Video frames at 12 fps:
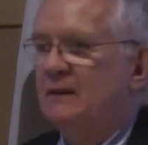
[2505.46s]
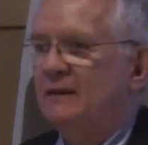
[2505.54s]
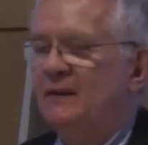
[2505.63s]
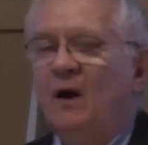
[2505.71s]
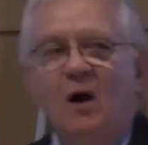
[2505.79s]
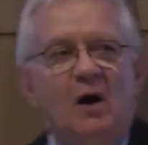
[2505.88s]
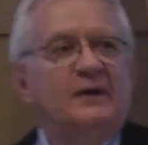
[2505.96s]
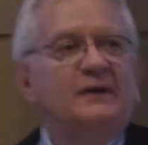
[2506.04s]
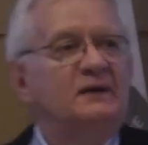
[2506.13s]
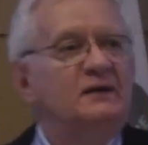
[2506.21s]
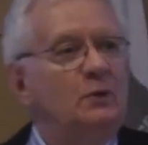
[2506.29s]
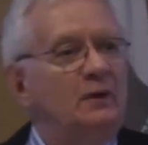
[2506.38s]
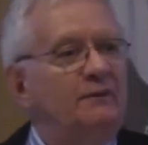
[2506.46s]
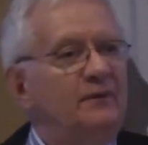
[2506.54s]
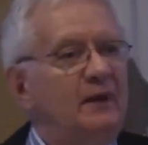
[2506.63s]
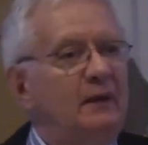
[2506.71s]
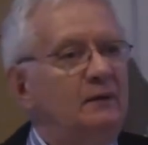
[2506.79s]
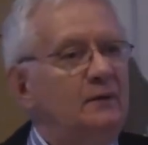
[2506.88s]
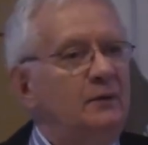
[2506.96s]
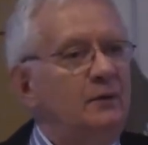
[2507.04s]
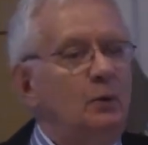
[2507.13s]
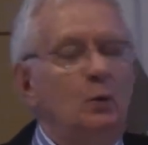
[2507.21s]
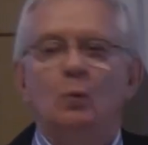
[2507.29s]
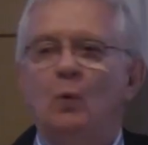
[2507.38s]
The hardest sort of thing to do.